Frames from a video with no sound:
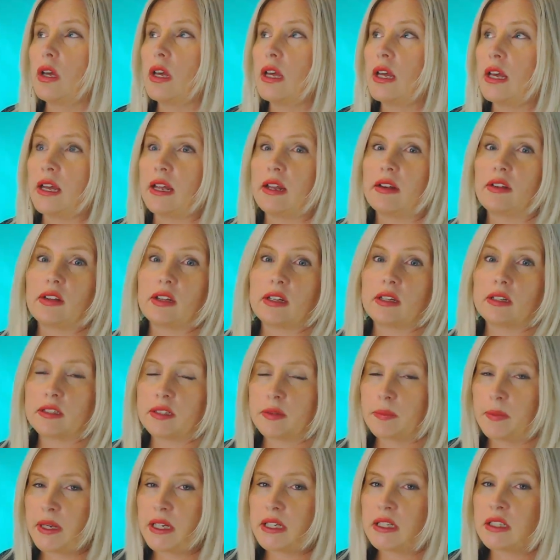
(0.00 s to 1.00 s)
had
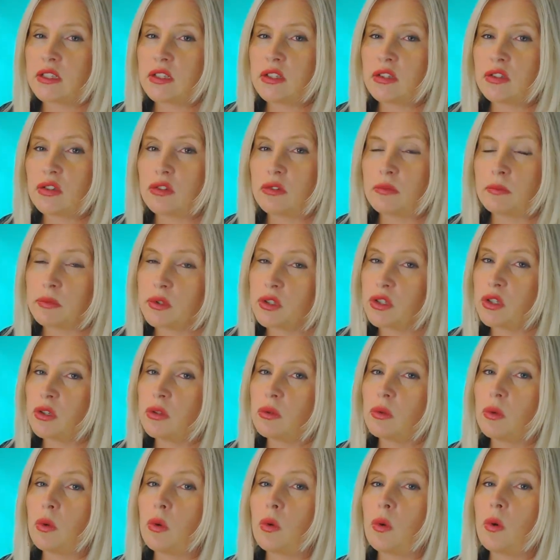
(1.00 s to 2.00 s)
expected them
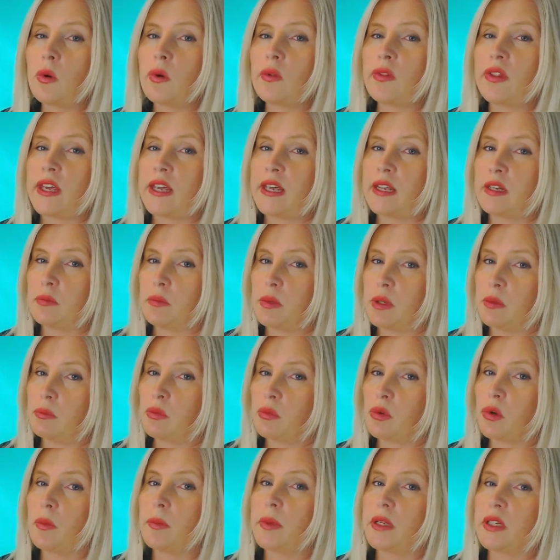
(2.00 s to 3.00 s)
to, or they had been
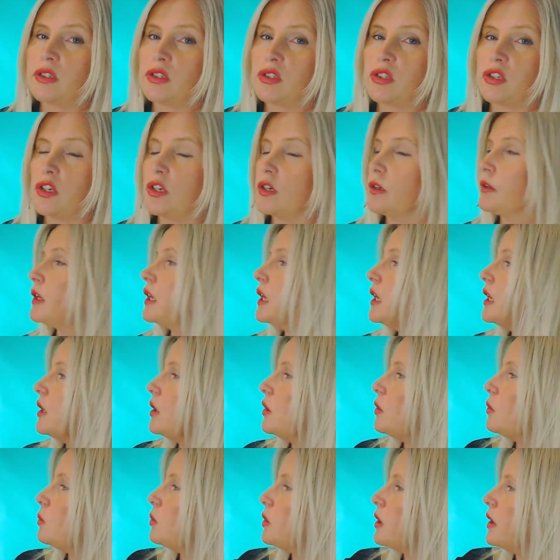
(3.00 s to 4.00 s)
promised you.
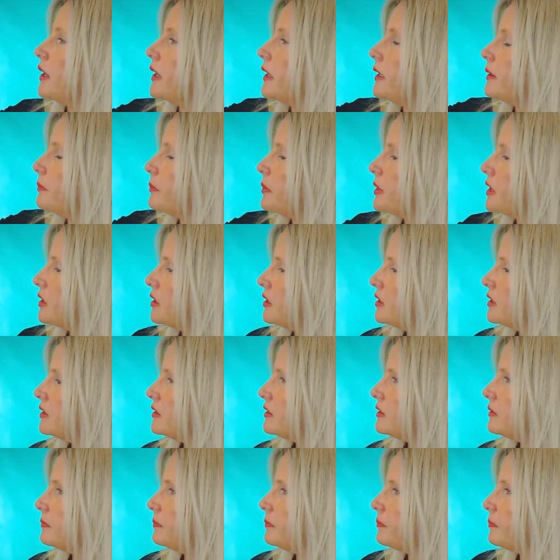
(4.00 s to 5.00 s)
Why?
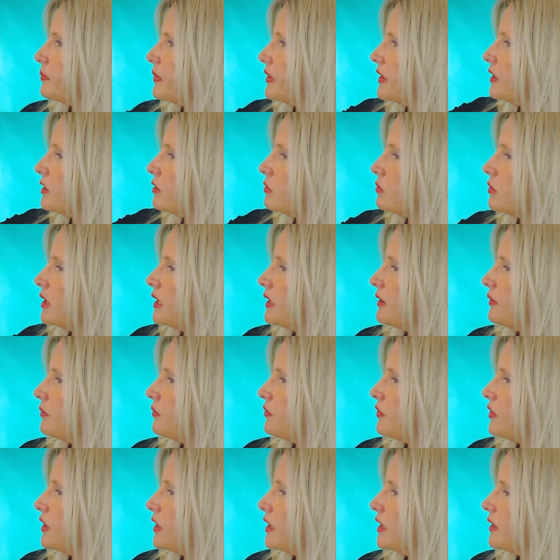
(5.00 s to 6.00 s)
Because the 3,
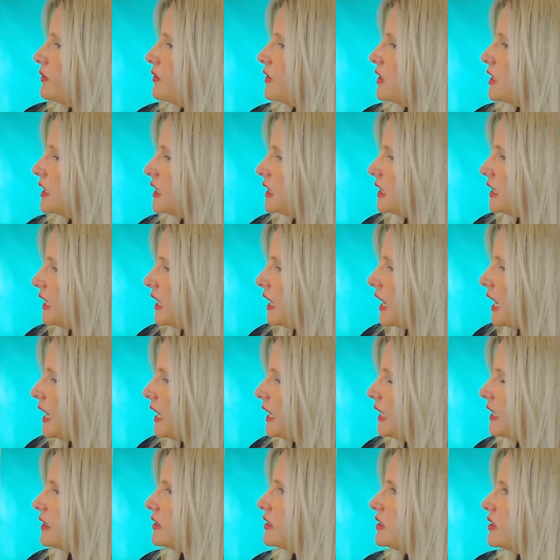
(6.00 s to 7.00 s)
5 and the
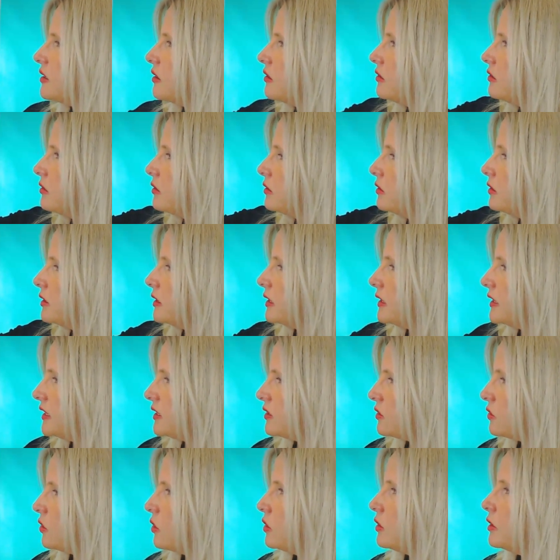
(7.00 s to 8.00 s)
8 are
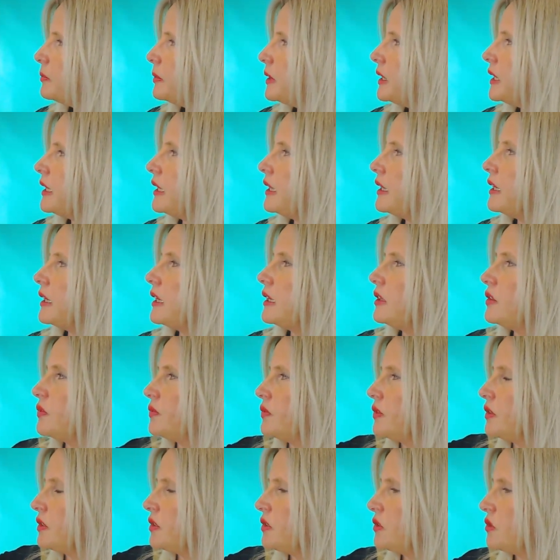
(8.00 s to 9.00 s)
this column here, as
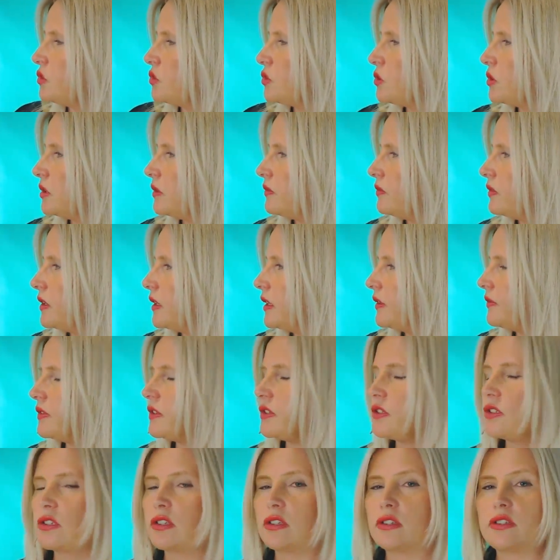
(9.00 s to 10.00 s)
far as the tree of life
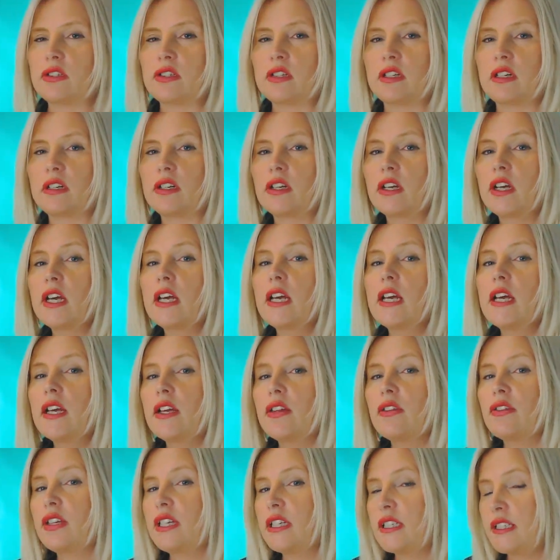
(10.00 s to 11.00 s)
is concerned.
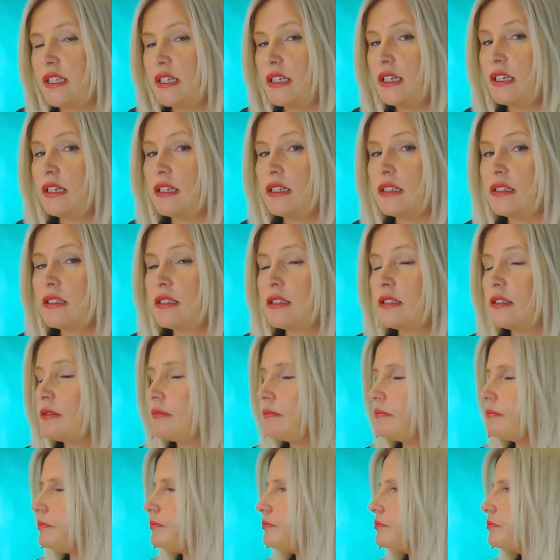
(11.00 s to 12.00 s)
This
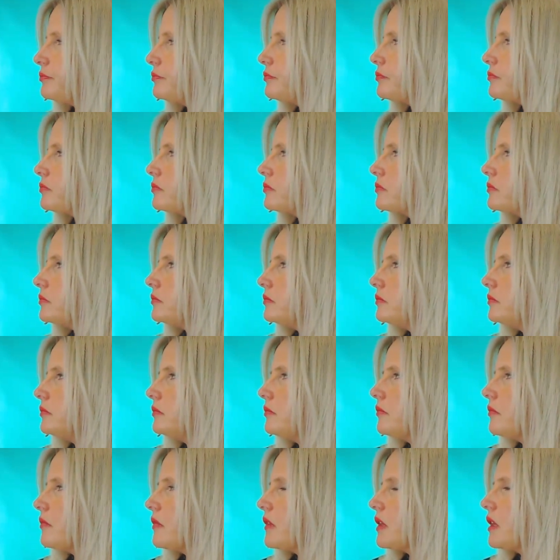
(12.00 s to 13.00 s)
is,
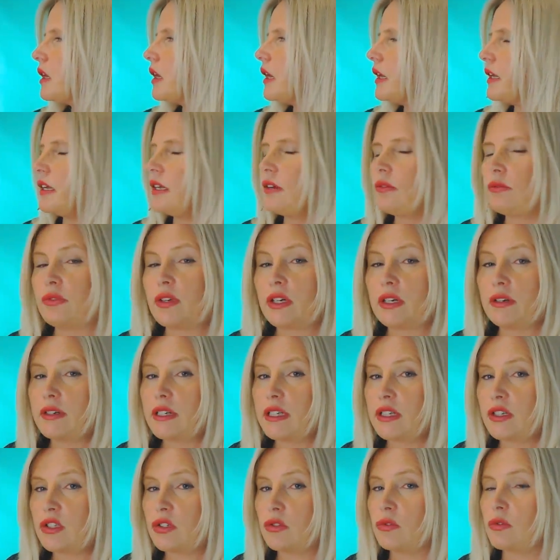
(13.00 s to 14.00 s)
and at varying